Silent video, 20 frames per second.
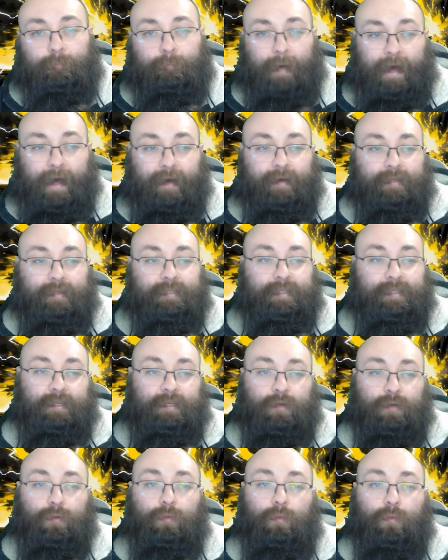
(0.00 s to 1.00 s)
balances
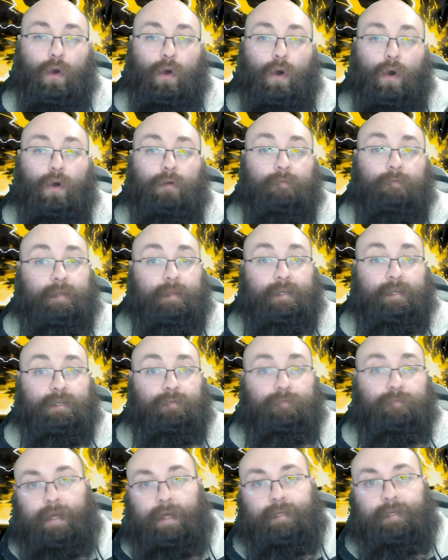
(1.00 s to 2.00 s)
out all of these
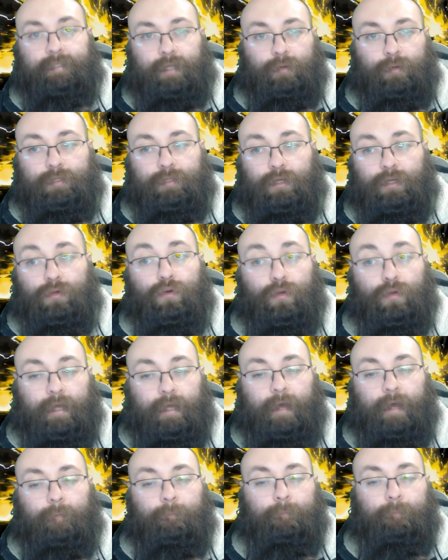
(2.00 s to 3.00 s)
face downs that could
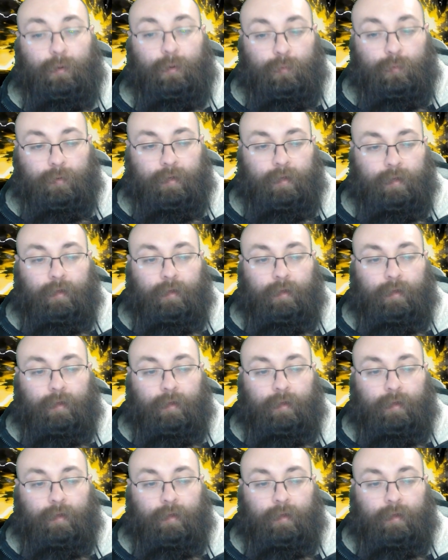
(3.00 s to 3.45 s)
get built.